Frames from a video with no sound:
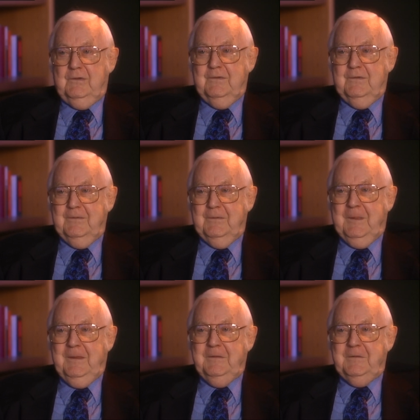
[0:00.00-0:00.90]

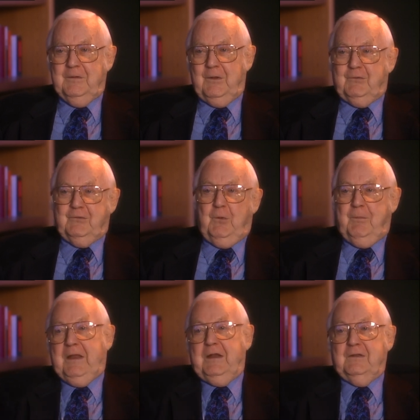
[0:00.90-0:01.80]
In other words, don't
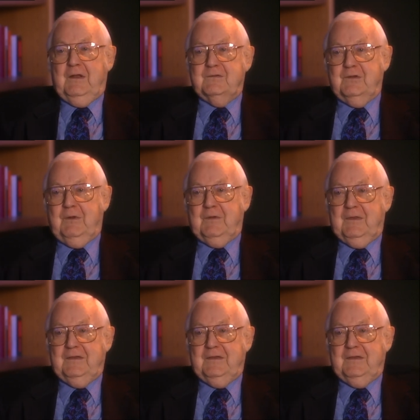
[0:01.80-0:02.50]
pay any attention to what they